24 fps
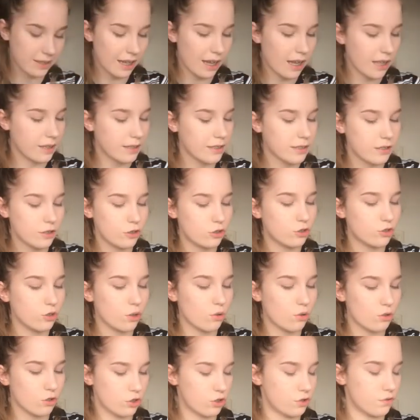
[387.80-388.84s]
And this is so
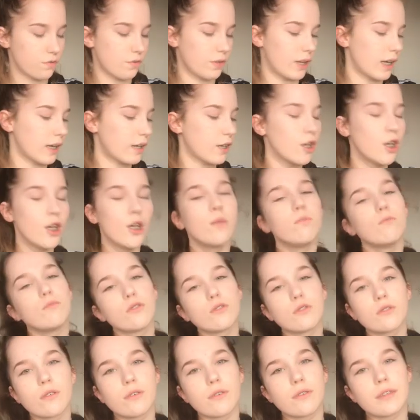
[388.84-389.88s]
good just for like
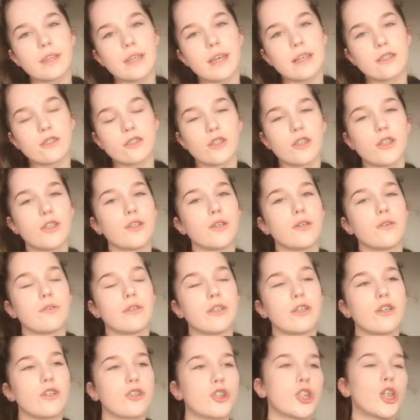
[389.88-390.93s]
musical theatre. So you know, you're
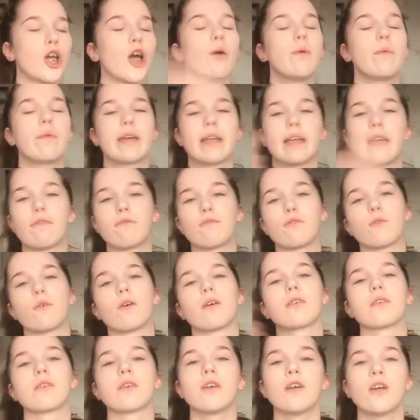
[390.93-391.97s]
not choking
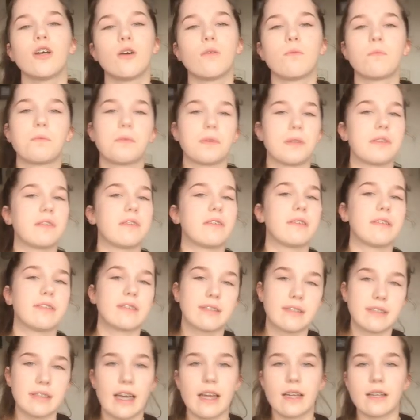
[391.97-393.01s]
everyone with your
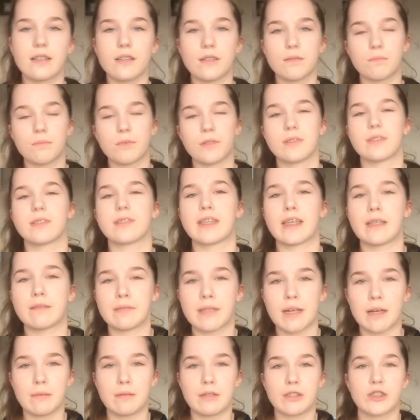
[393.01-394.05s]
scent. But at the same
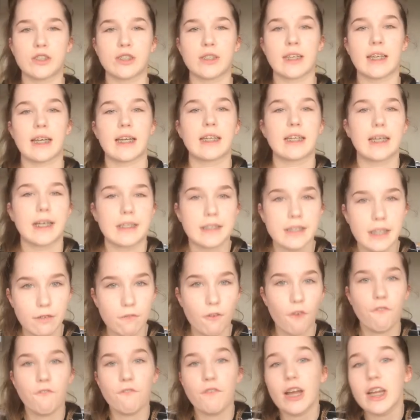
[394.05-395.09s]
time, it's just like a nice like
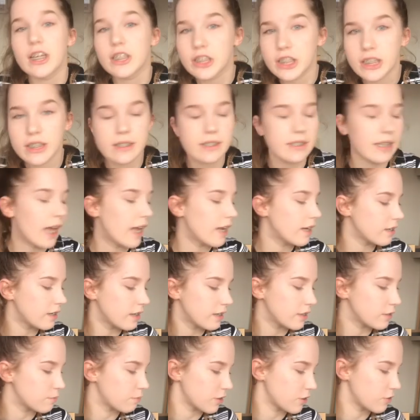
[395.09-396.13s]
refreshing scent.
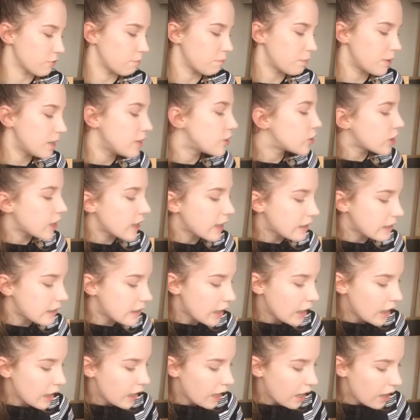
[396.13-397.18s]
It smells of peaches.
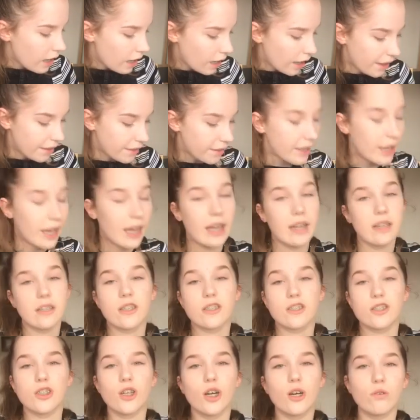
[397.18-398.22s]
And then a
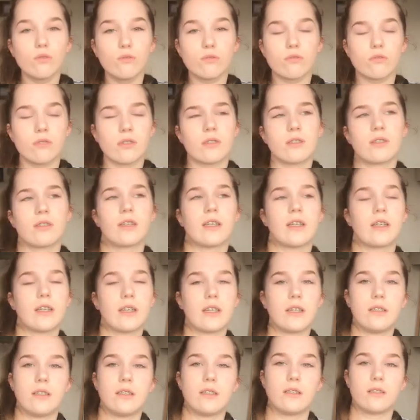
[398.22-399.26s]
deodorant
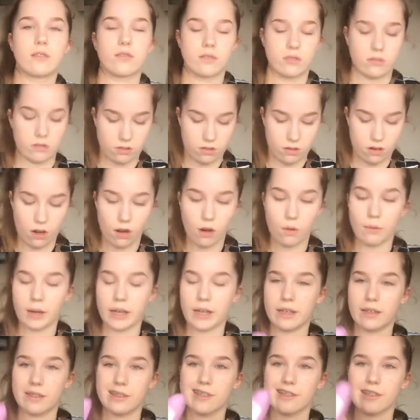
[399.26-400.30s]
is
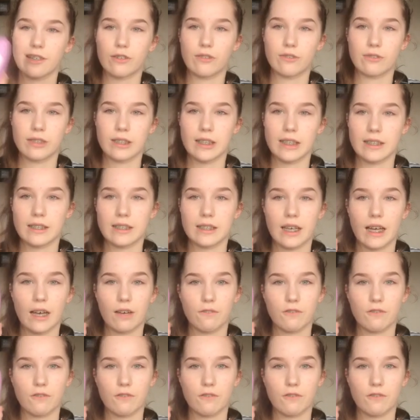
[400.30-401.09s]
always a good thing to have.